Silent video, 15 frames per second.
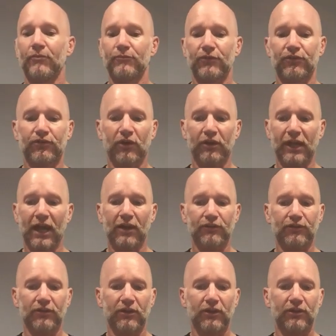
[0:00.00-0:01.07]
To start
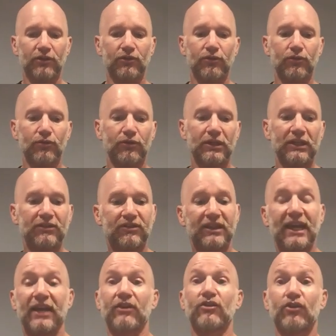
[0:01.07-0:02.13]
out, you need to
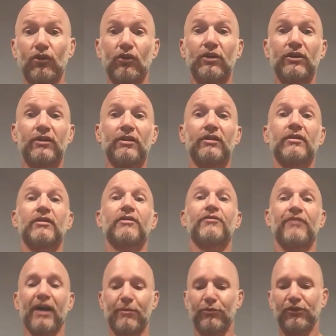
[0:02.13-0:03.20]
get good
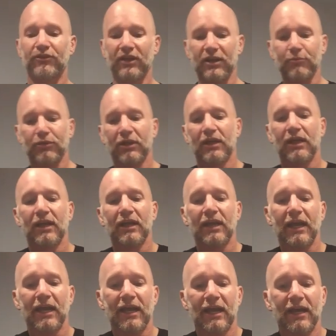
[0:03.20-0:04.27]
fiber tape,
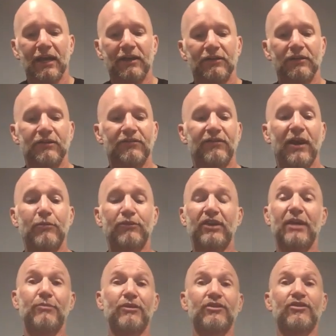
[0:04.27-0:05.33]
and fiber
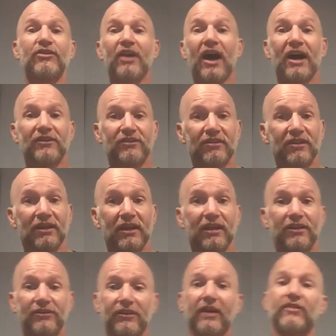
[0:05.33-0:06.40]
tape is not
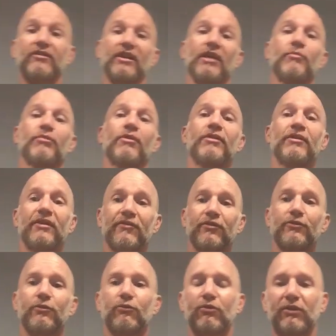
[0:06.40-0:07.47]
duct tape. The
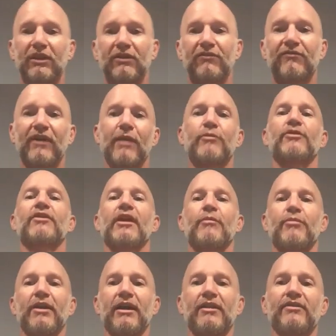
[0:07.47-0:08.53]
difference between fiber
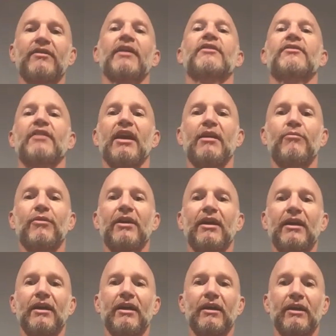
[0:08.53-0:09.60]
tape and duct tape
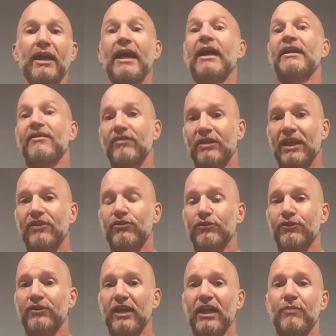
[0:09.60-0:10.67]
and even
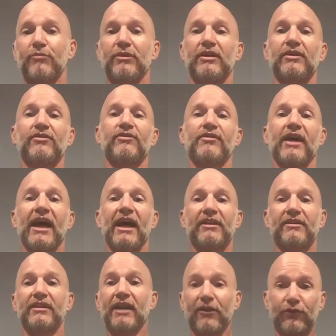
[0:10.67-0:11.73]
electrical tape is
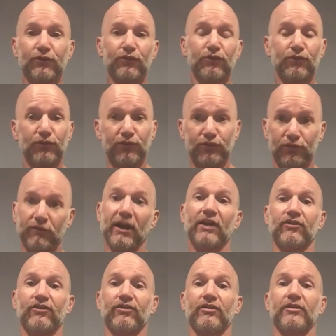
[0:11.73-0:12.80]
that the other two
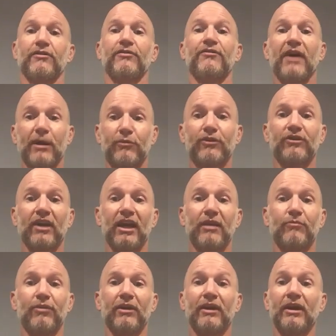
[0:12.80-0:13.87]
stretch. Fiber
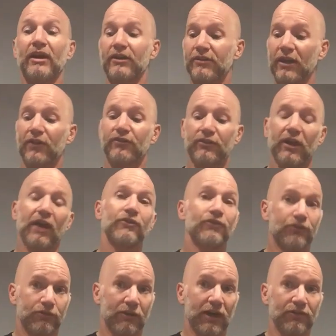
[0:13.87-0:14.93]
tape does not
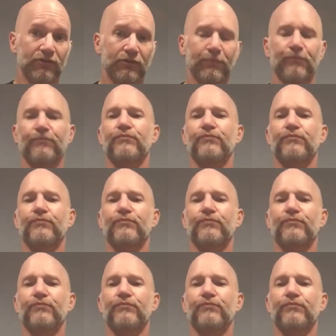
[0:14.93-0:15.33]
stretch.